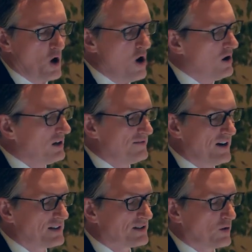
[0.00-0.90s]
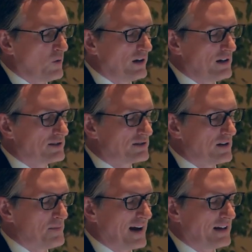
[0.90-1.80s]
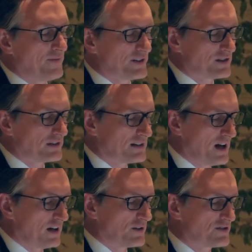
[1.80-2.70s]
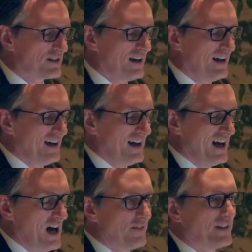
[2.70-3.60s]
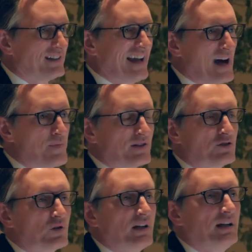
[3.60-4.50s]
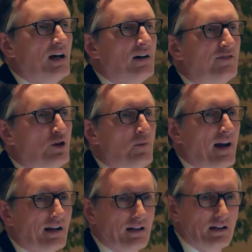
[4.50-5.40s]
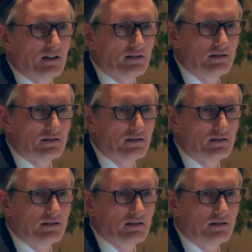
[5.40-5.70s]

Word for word: all of us are witness to the magnificent colors of the tapestry of humanity